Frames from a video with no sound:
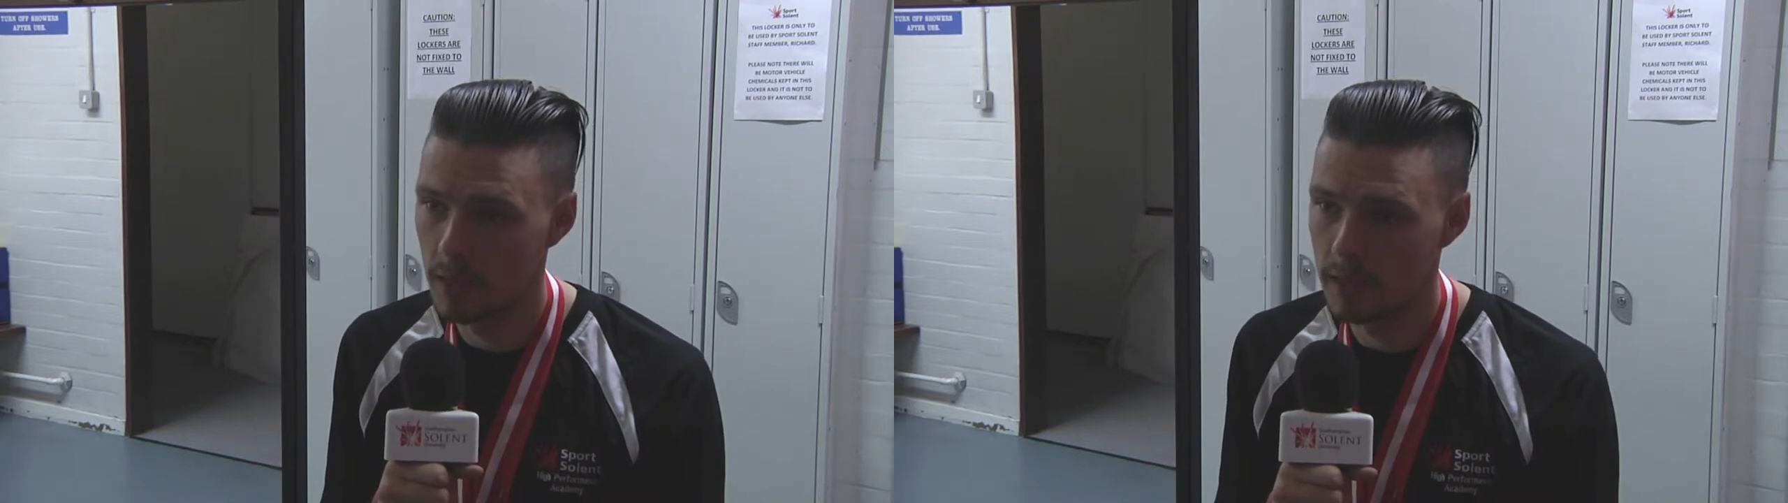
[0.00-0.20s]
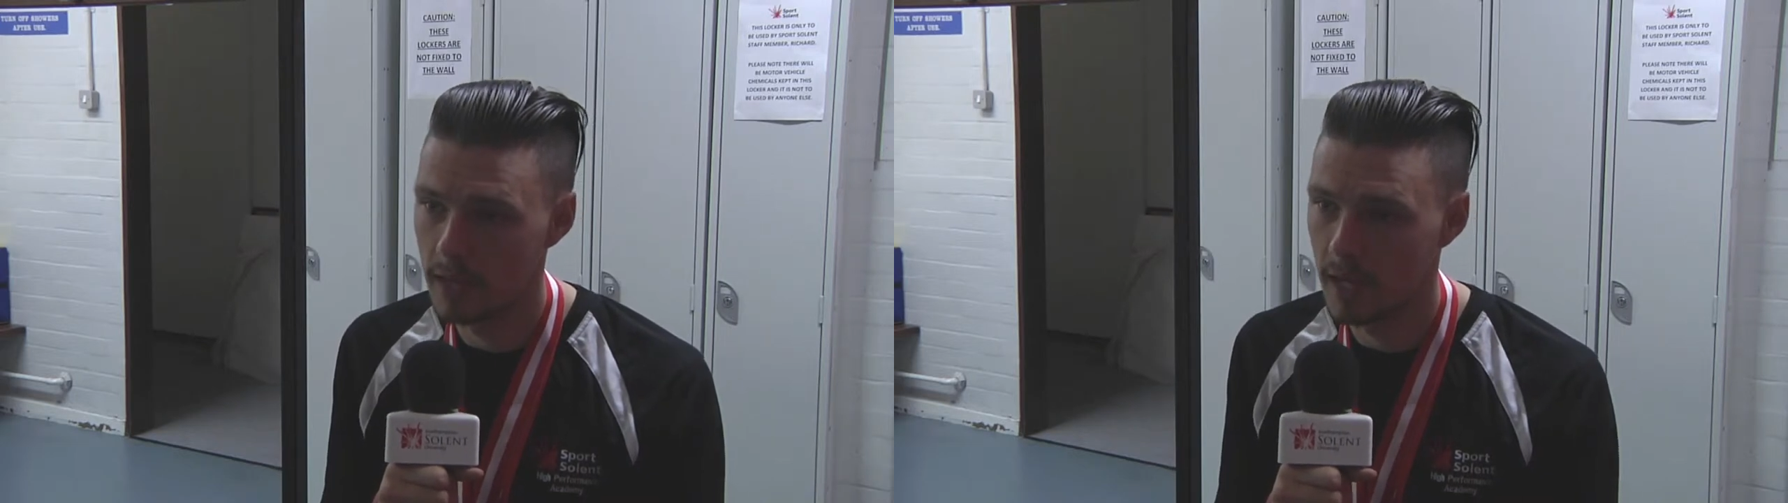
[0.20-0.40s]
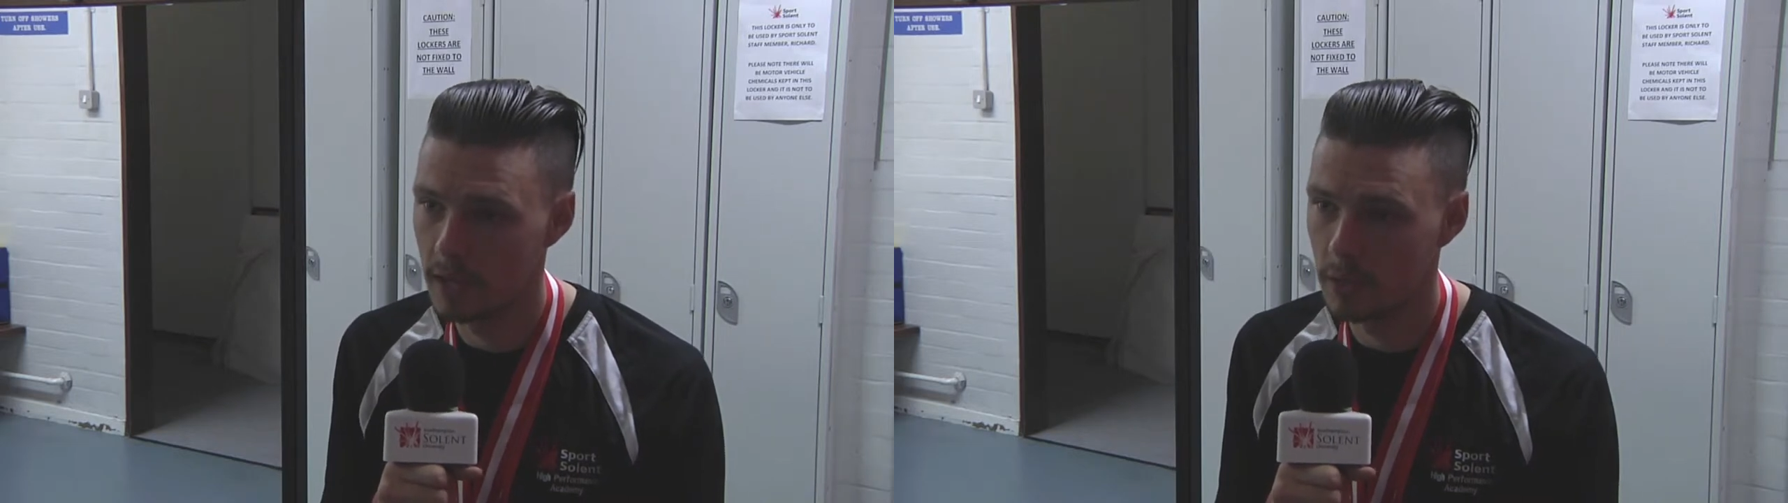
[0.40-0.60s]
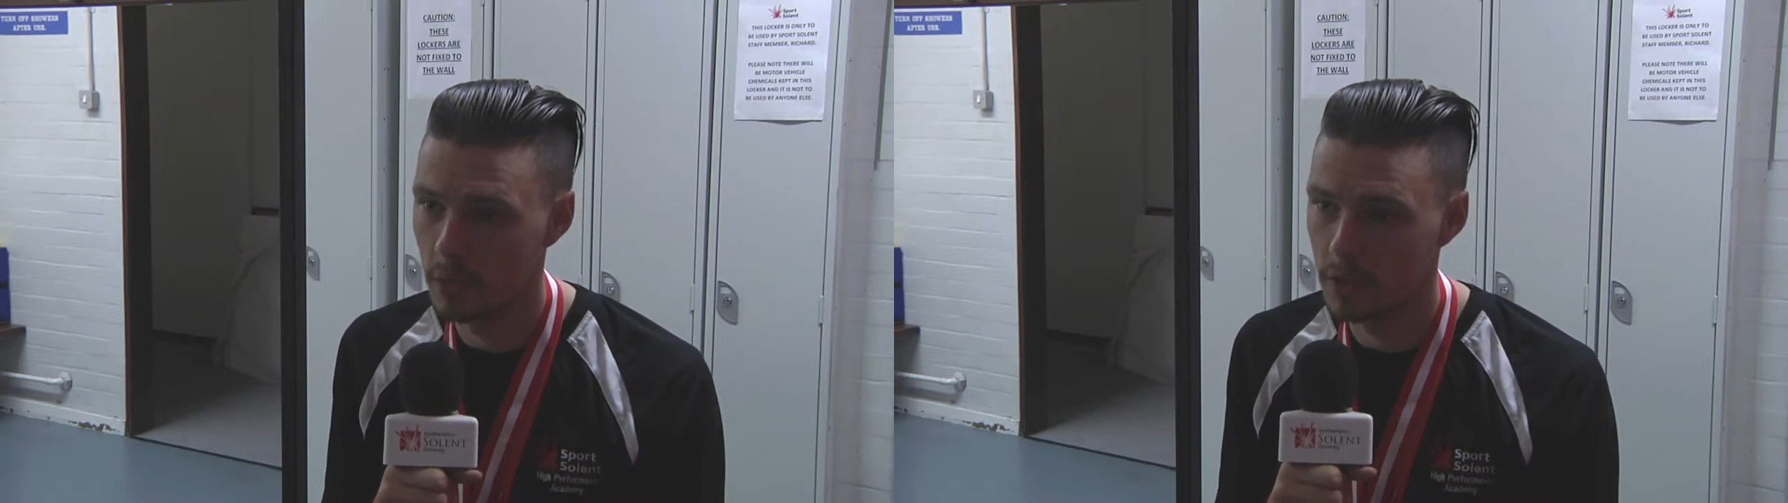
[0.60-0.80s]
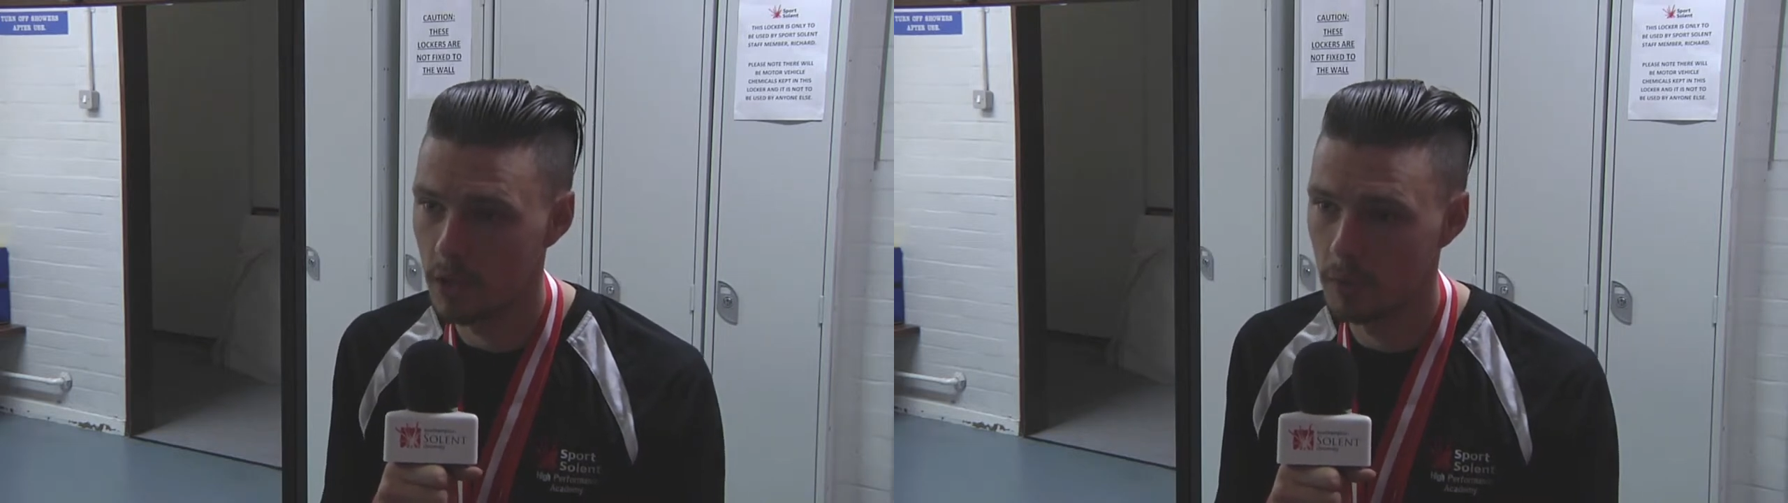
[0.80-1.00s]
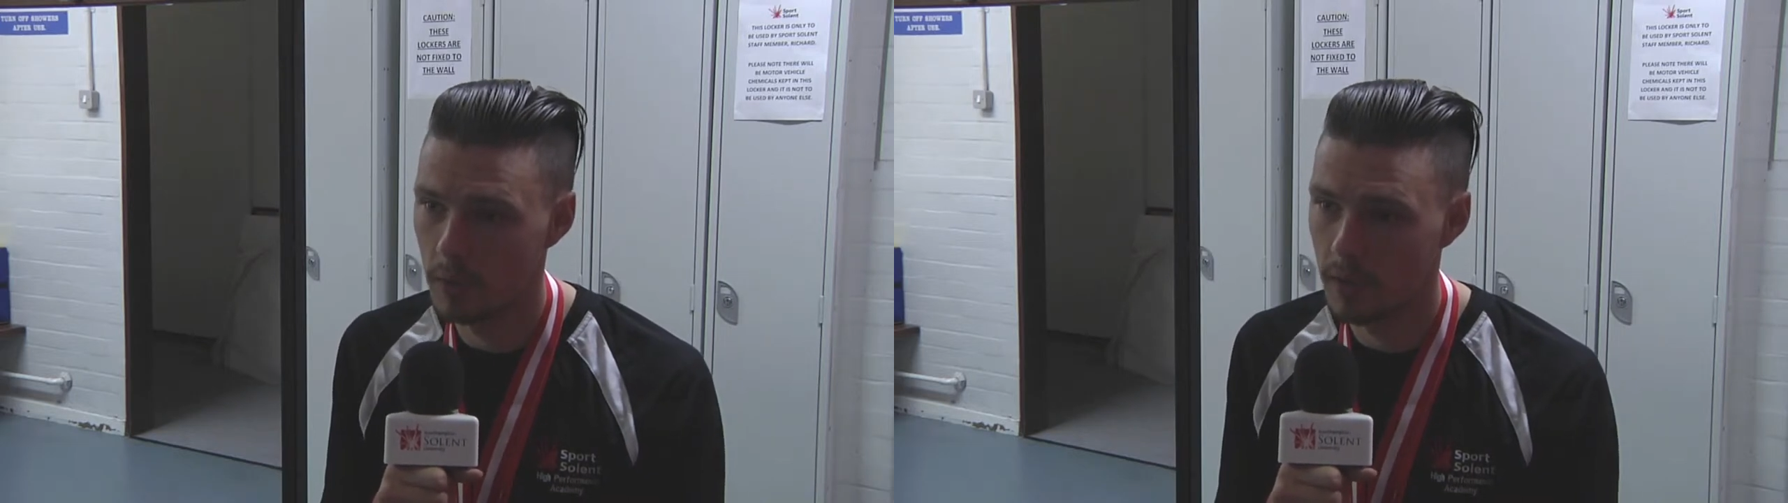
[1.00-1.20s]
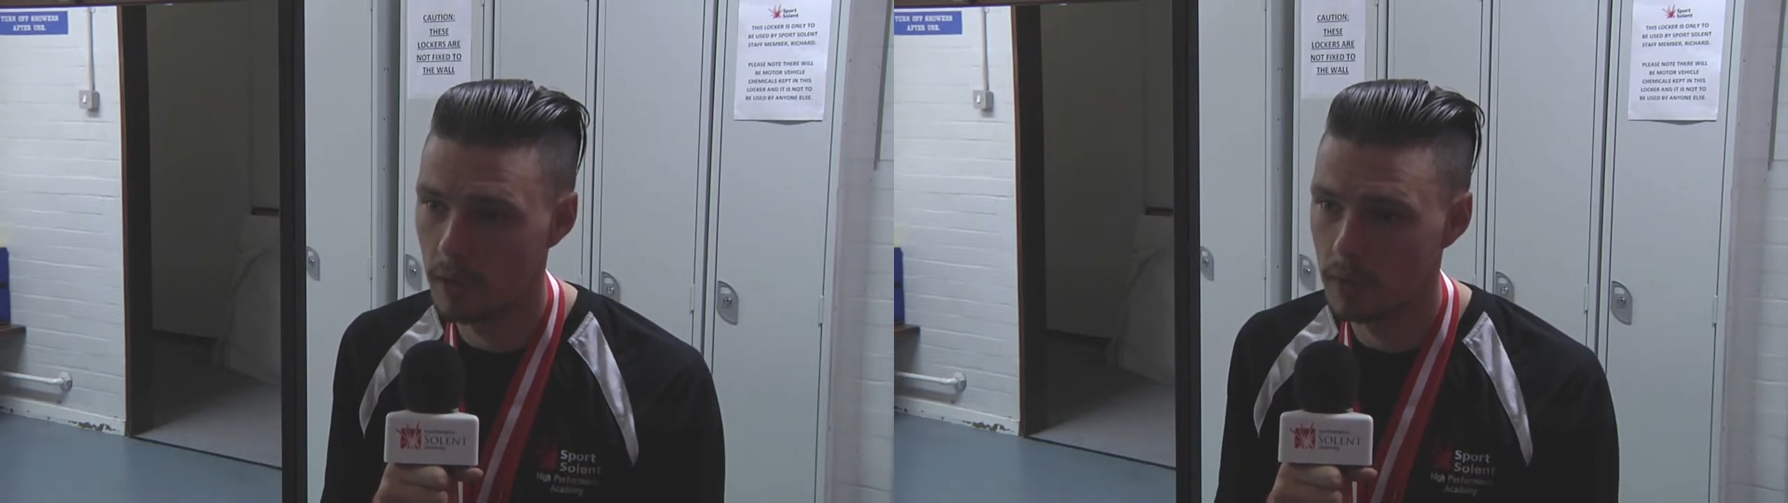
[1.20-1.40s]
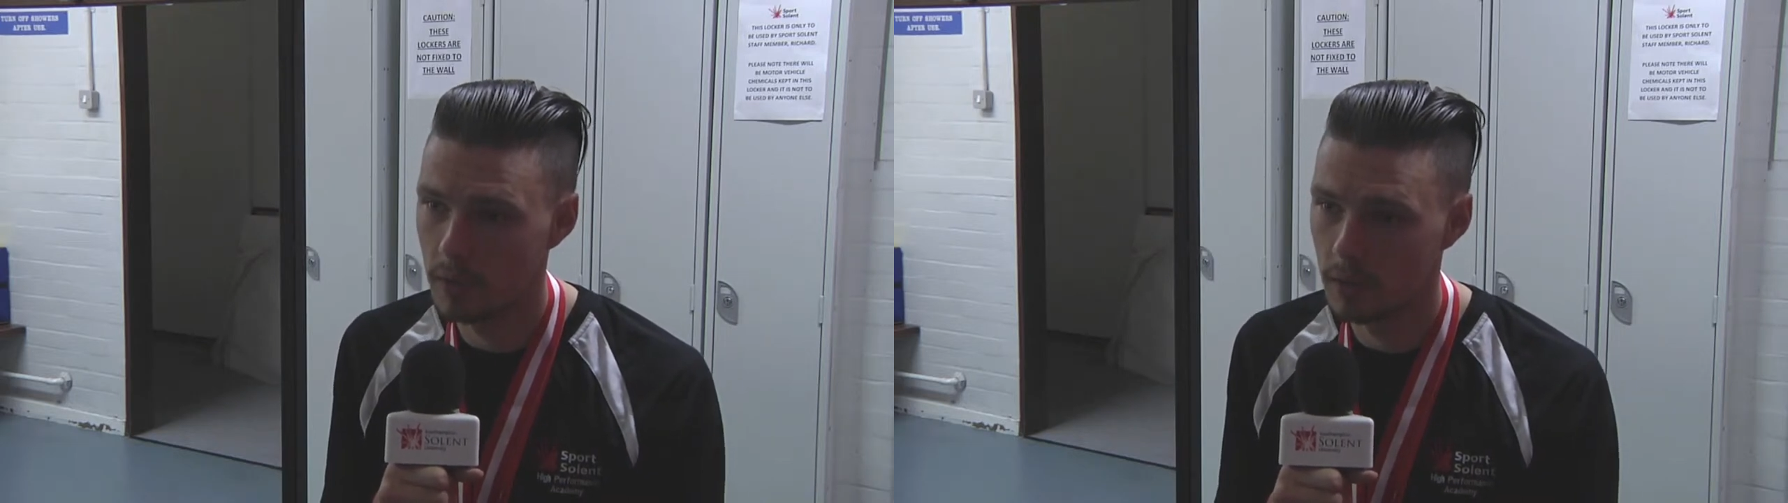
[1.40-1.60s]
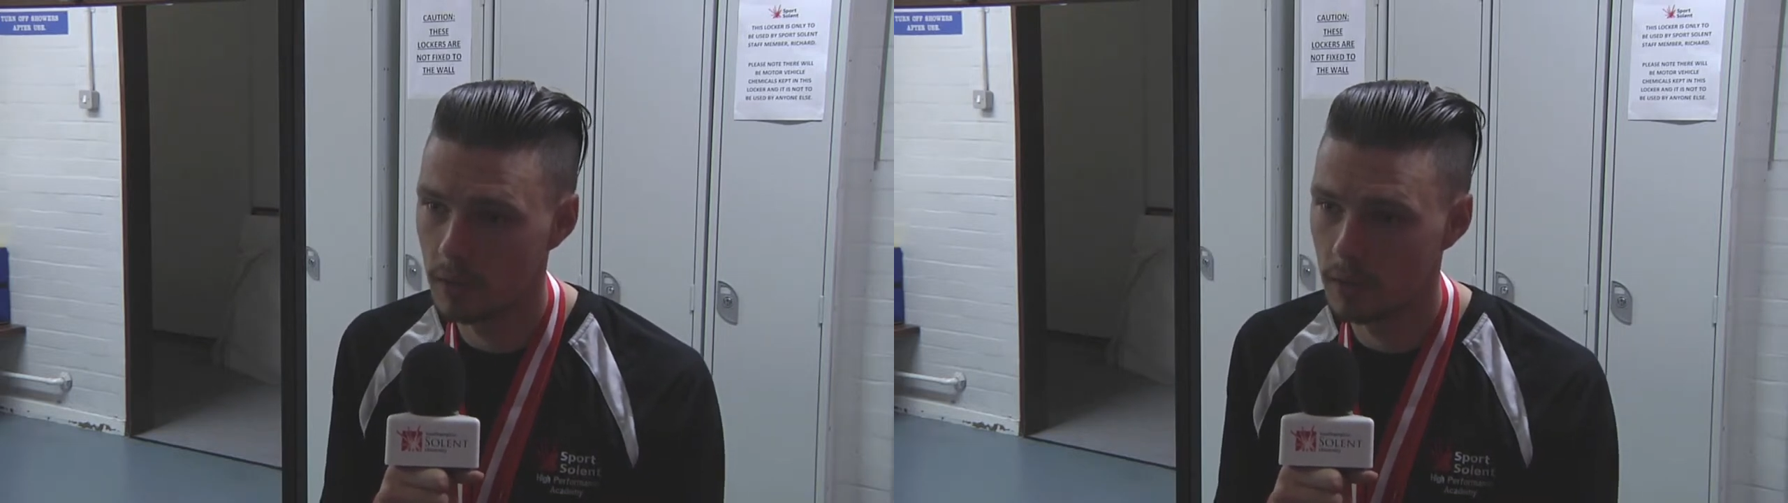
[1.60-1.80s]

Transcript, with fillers: is headed towards Commonwealth Games.